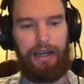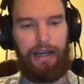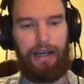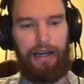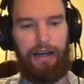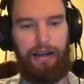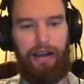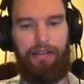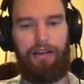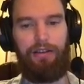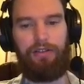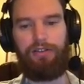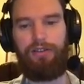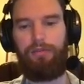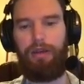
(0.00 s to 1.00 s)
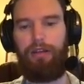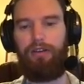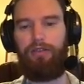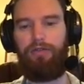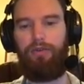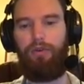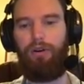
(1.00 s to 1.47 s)
And then you'll submit
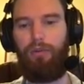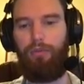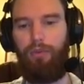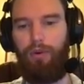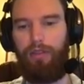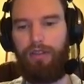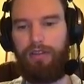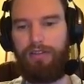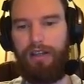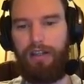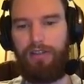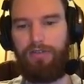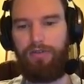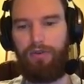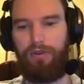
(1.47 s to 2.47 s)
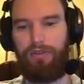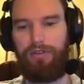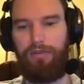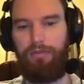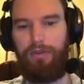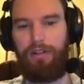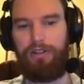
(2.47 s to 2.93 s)
your form with the stage 4
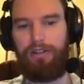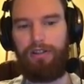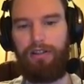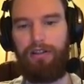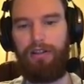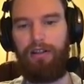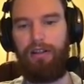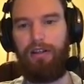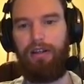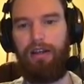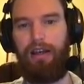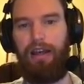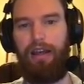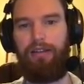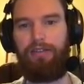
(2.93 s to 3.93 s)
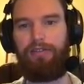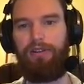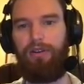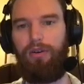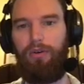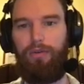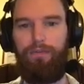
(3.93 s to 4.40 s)
submission. And
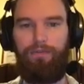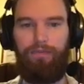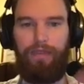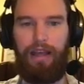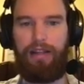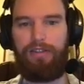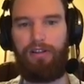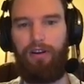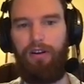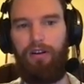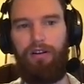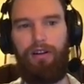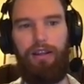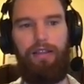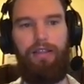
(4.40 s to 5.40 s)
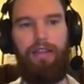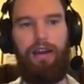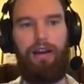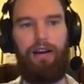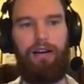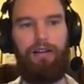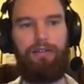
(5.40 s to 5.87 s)
so that's all in
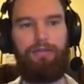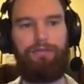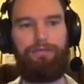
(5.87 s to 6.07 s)
there.